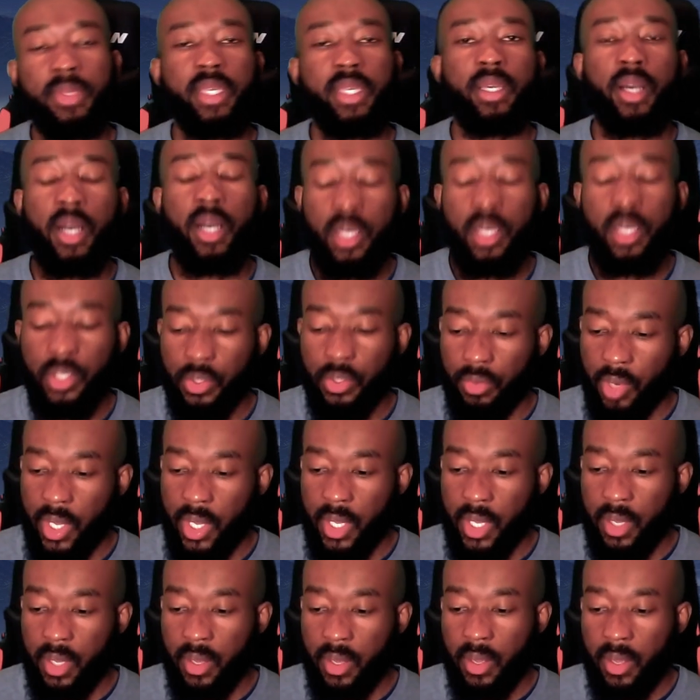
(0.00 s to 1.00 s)
hungry
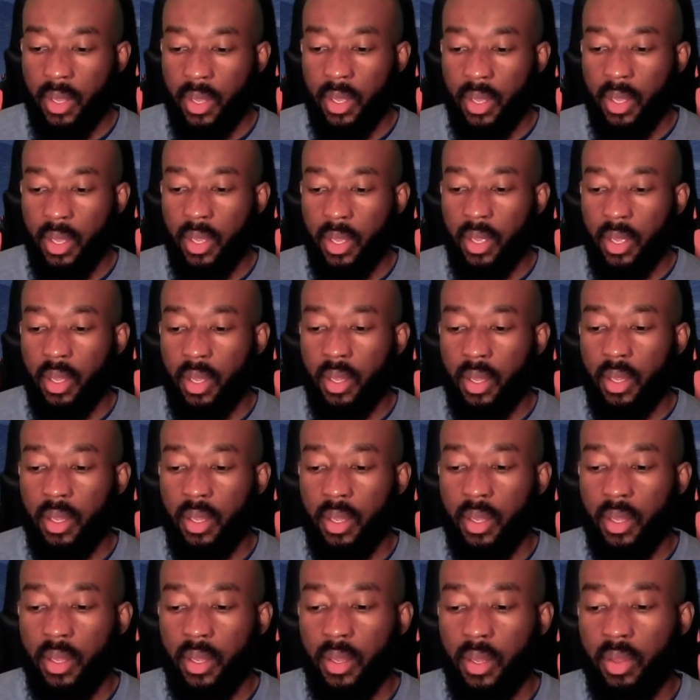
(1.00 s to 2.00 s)

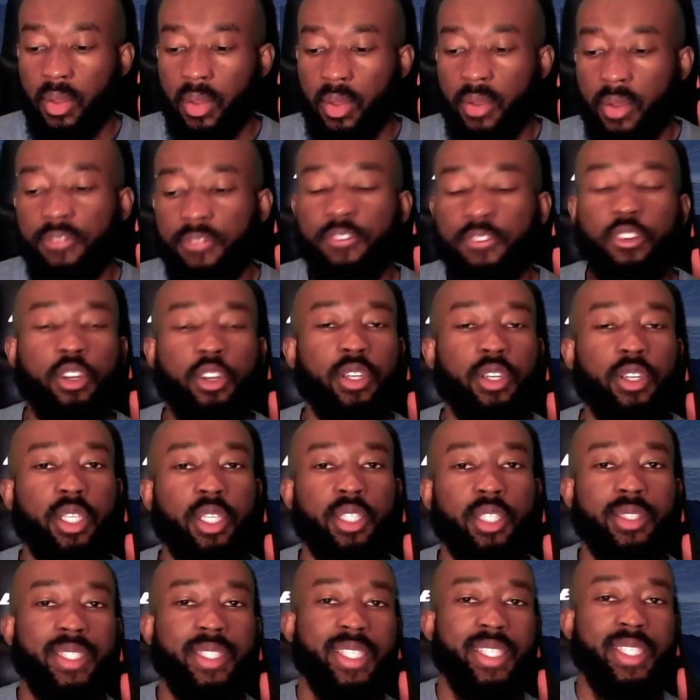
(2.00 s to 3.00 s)
for
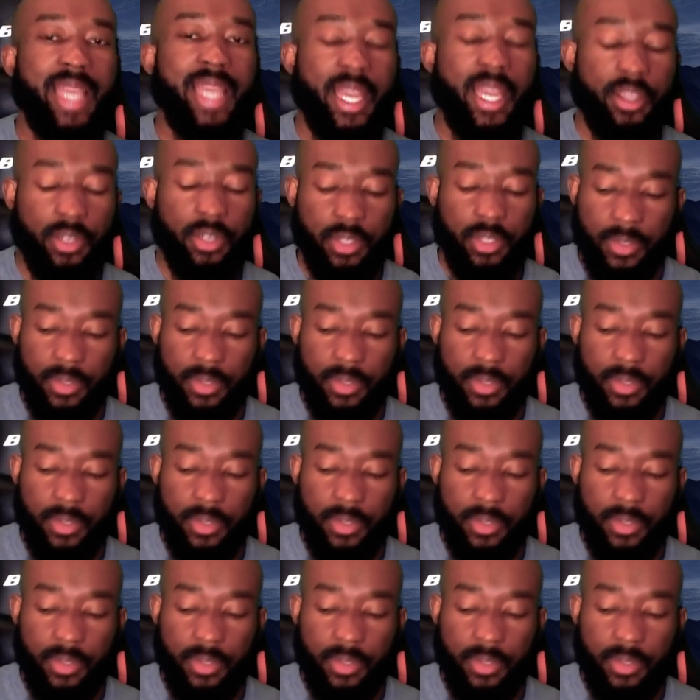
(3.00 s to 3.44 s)
desire.